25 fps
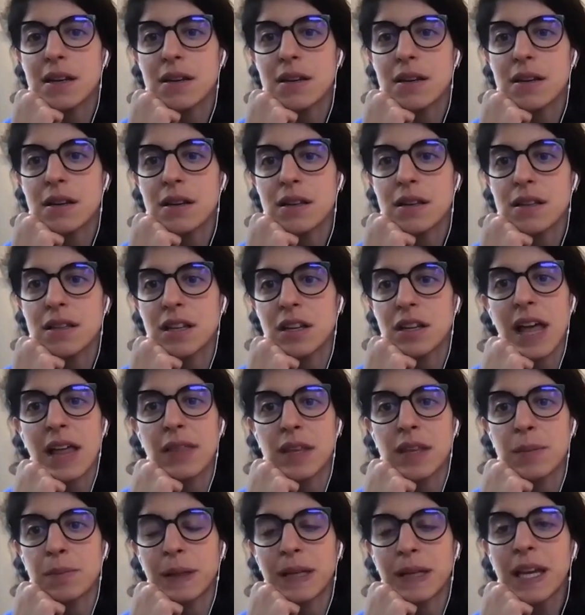such that
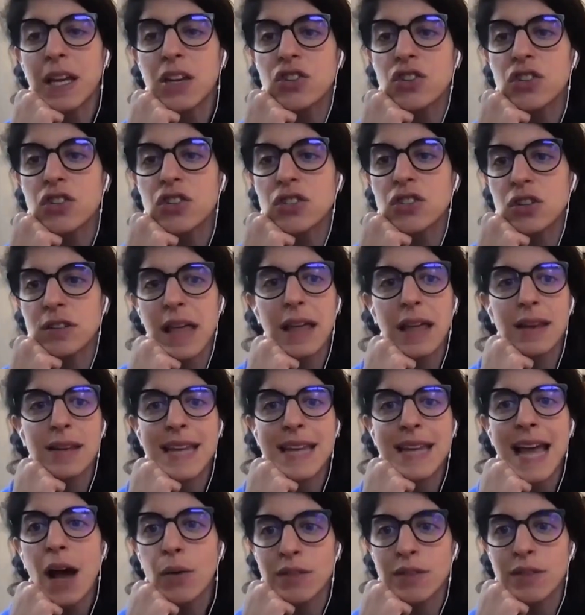the implications are that
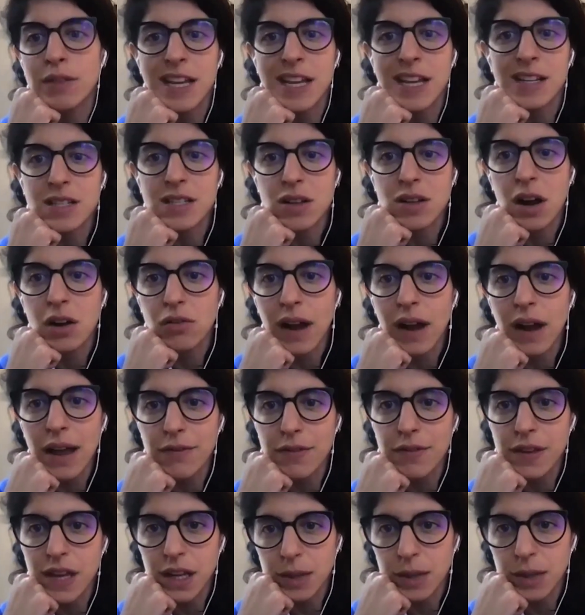now data is not
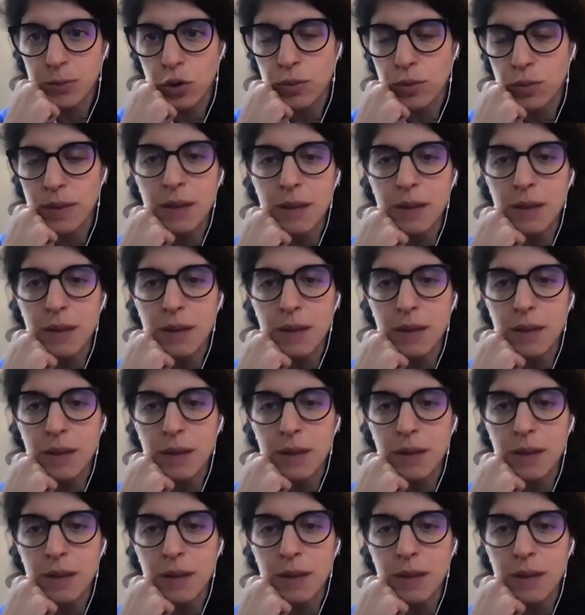arriving anymore.